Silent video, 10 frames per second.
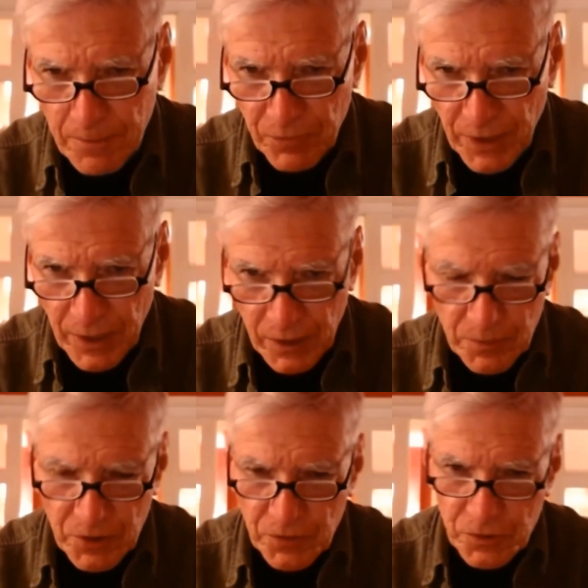
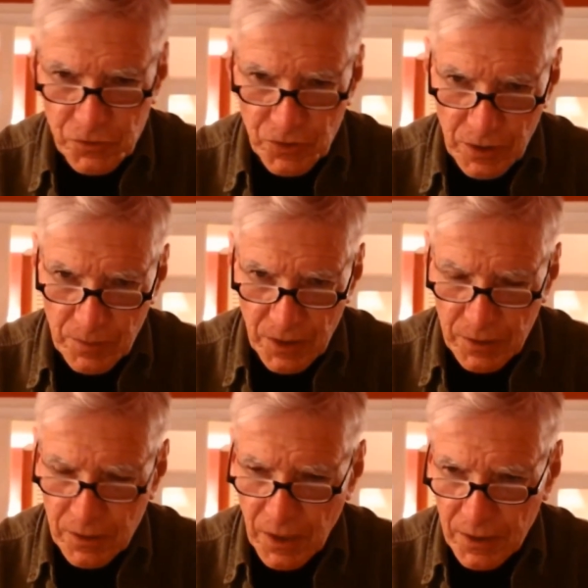element of the dream and,
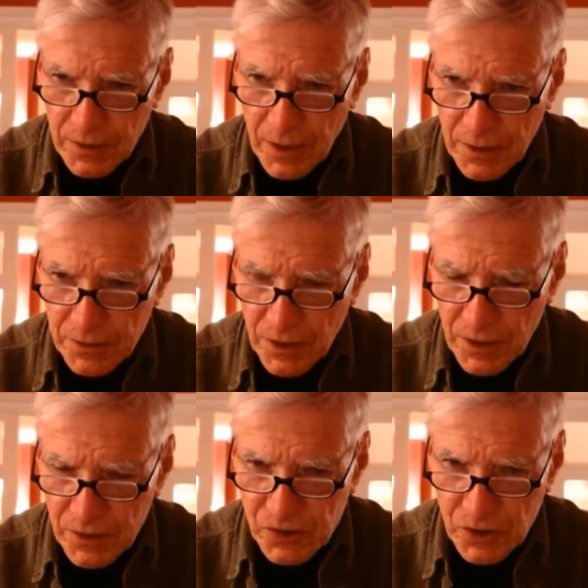and, and uh,
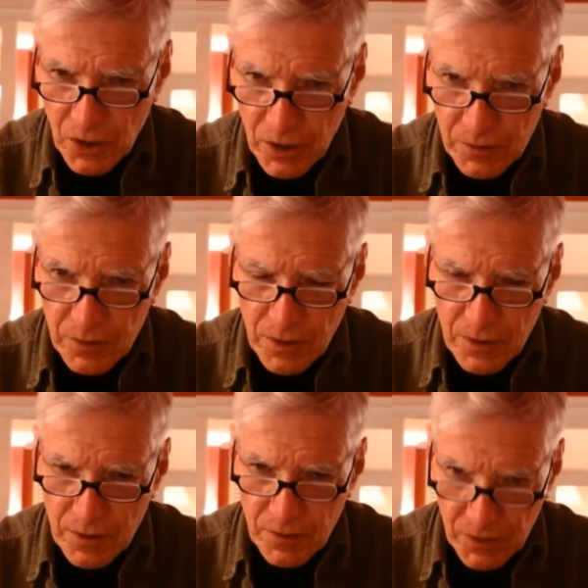start
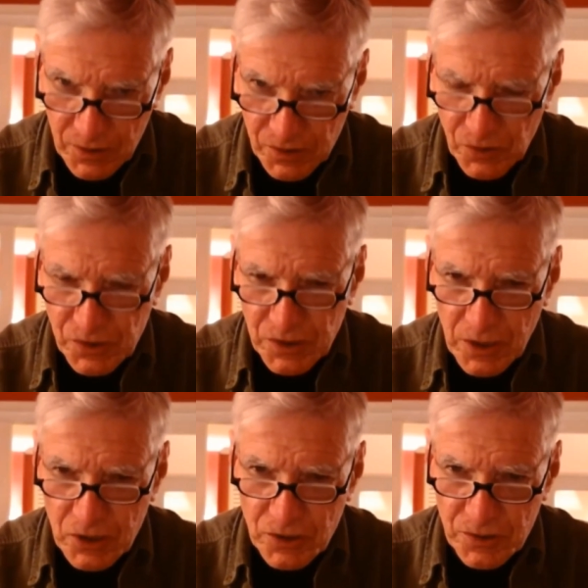the
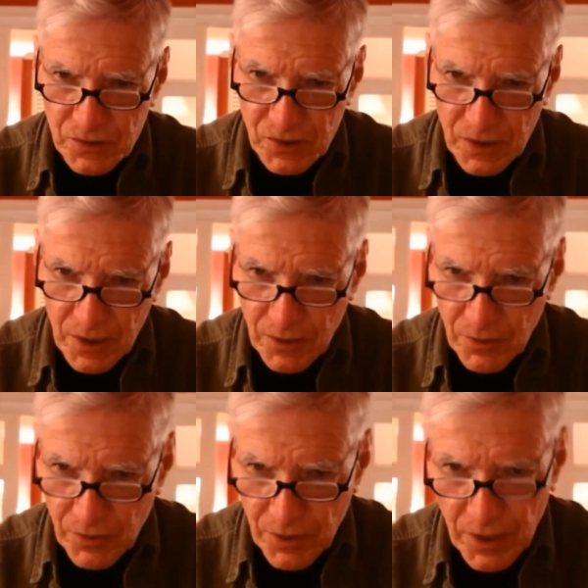associations
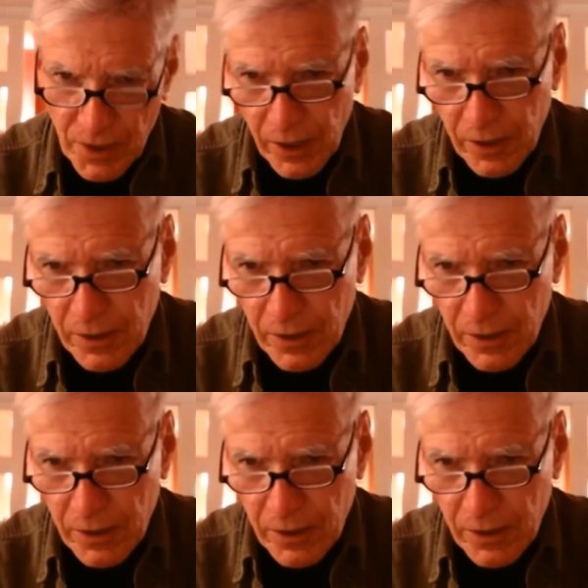there.